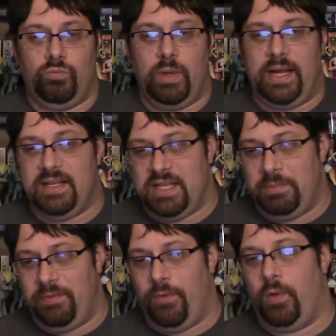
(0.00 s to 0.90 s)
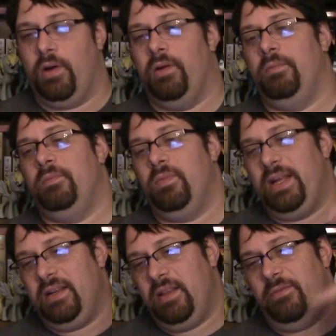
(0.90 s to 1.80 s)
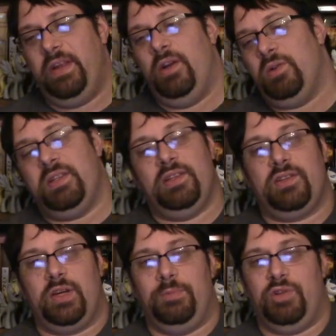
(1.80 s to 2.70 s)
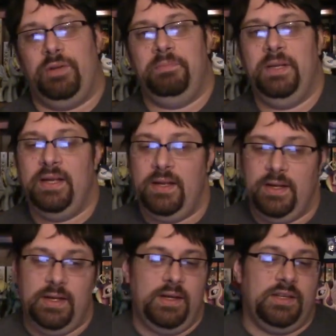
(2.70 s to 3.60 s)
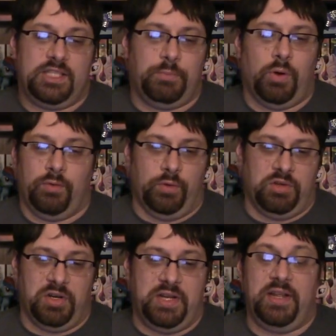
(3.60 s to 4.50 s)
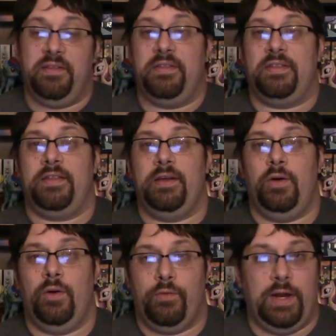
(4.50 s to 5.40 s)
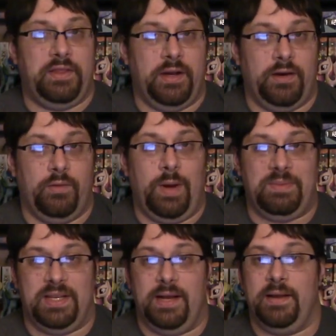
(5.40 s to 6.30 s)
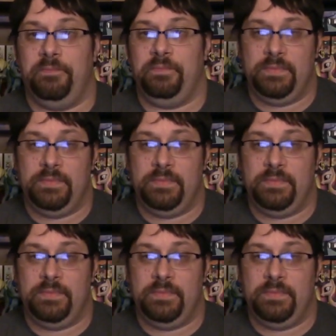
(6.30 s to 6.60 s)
like I said before, link to the video is in the description. Support Rooster Teeth over at their website.